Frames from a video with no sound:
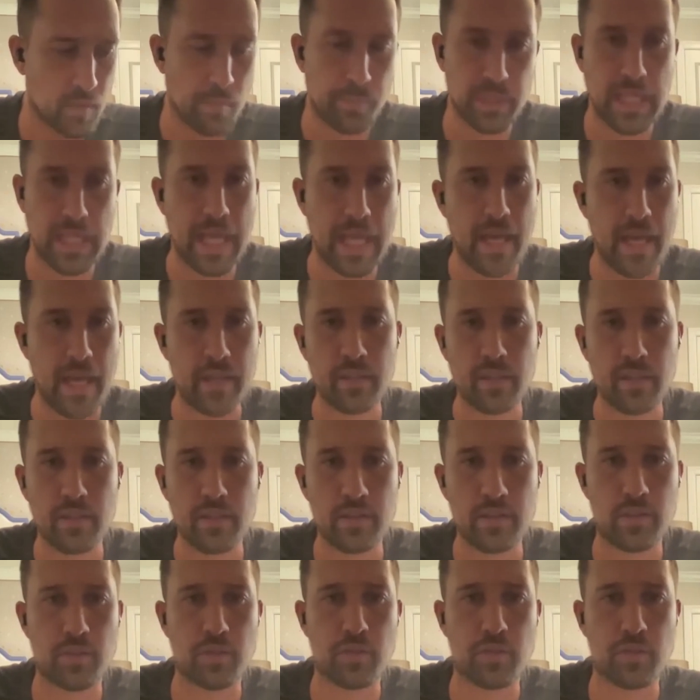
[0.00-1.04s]
Plaid
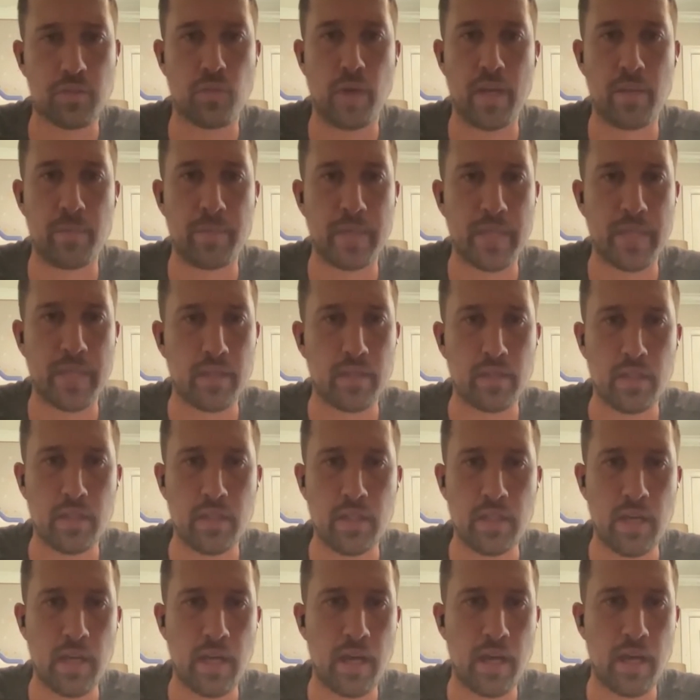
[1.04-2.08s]
quite a bit.
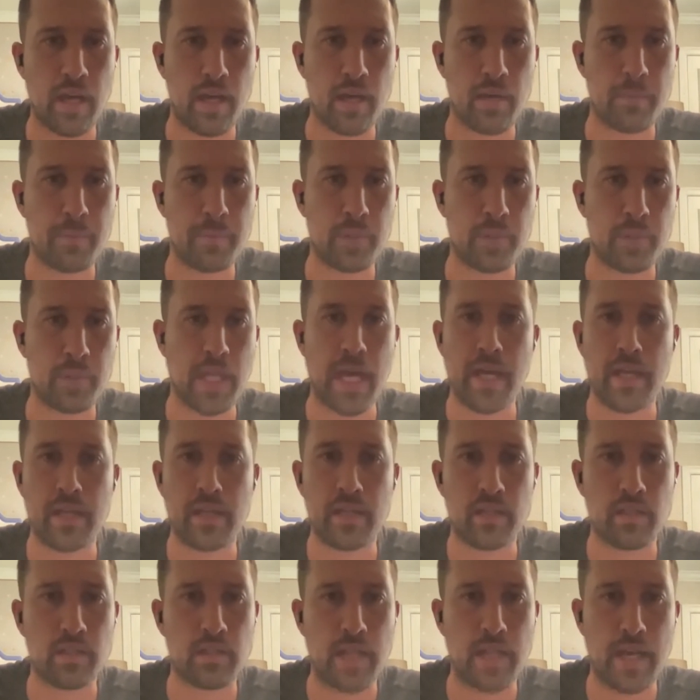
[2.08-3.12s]

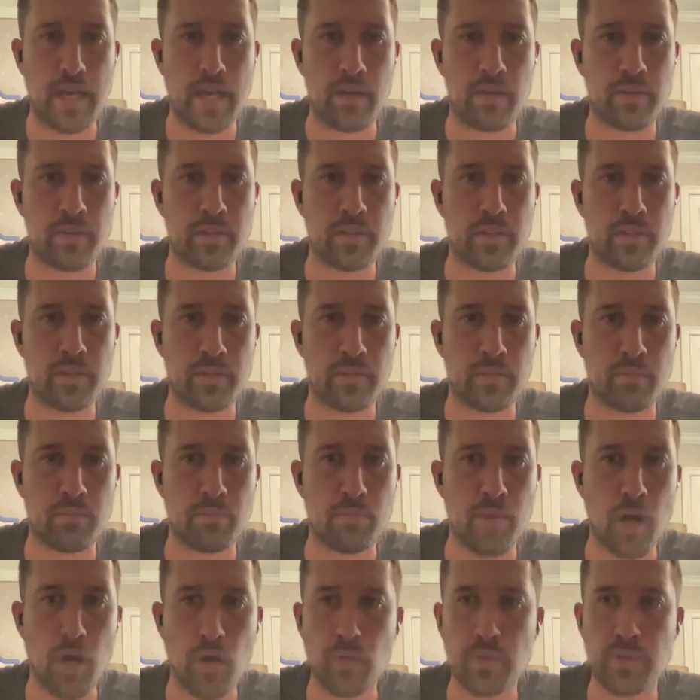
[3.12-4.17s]
Plaid allowed
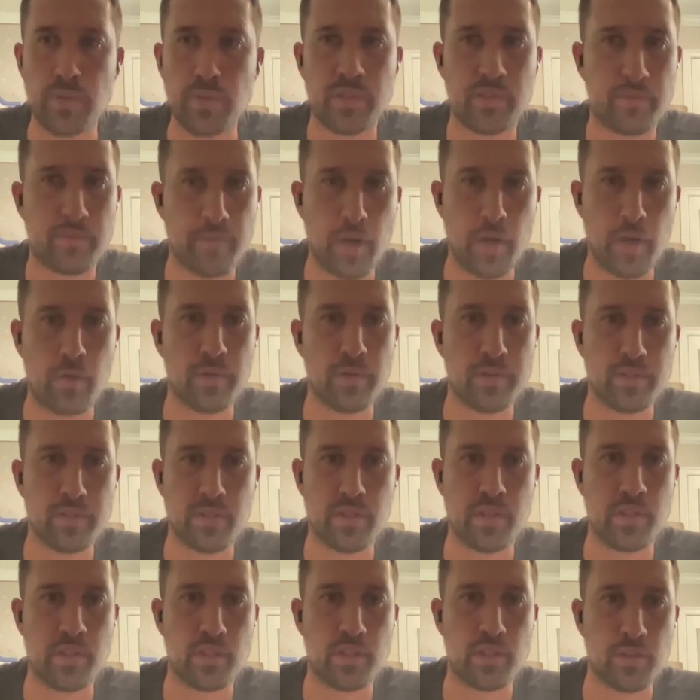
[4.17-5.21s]
most
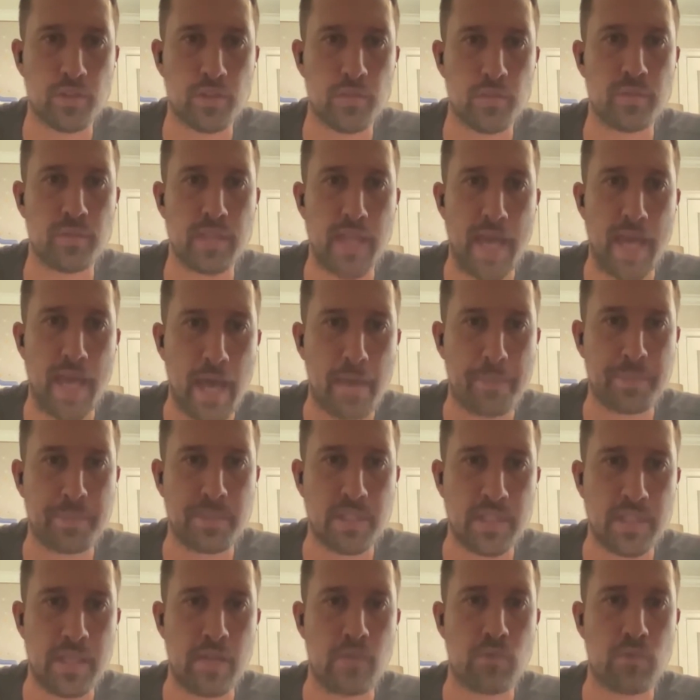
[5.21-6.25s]
folks to use
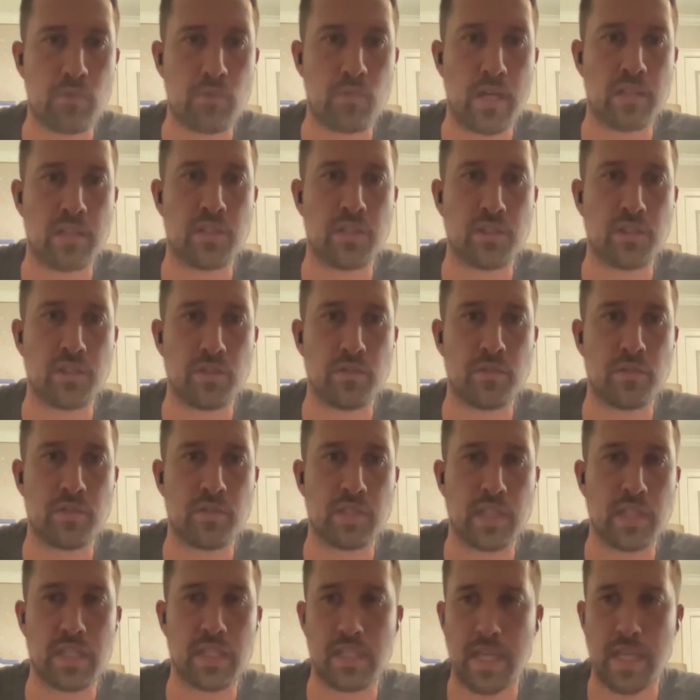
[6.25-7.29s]
apps that they wanted to
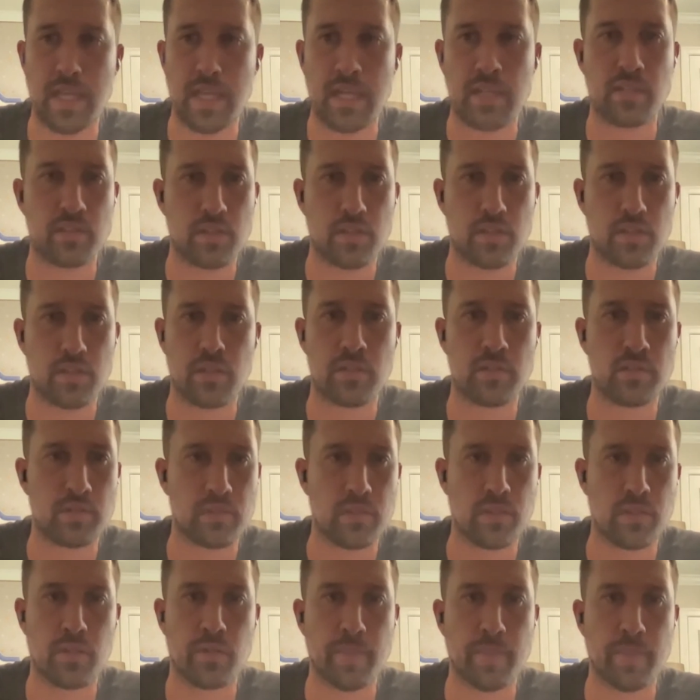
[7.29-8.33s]
use to connect to
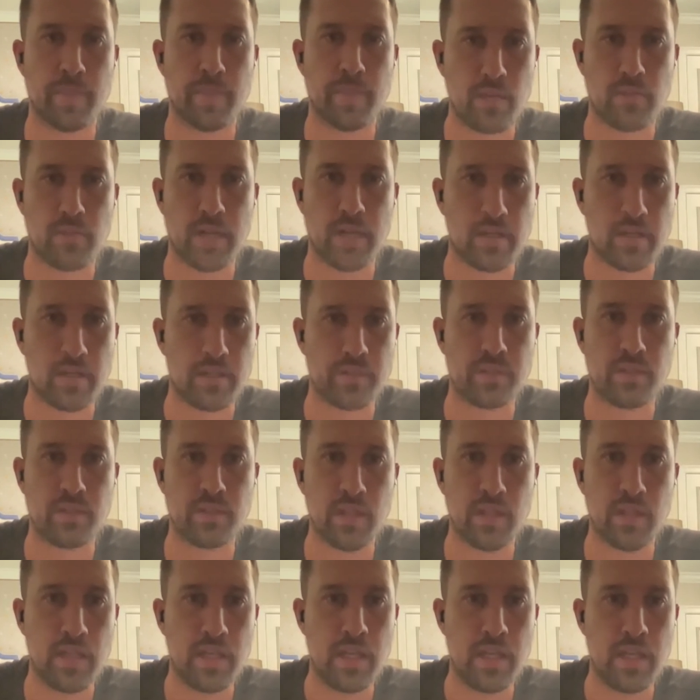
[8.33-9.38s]
their banking records.